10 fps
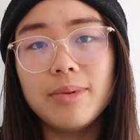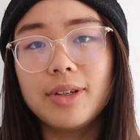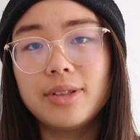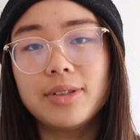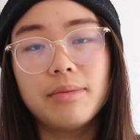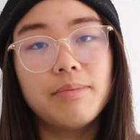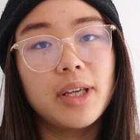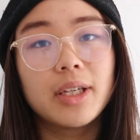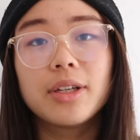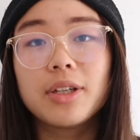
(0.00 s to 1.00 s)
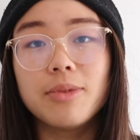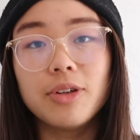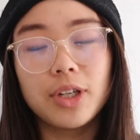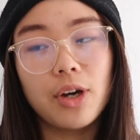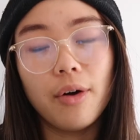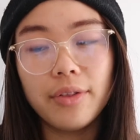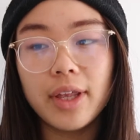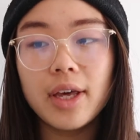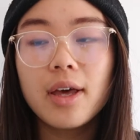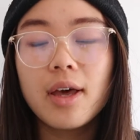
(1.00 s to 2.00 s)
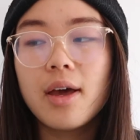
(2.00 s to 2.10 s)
because there's a big community on there.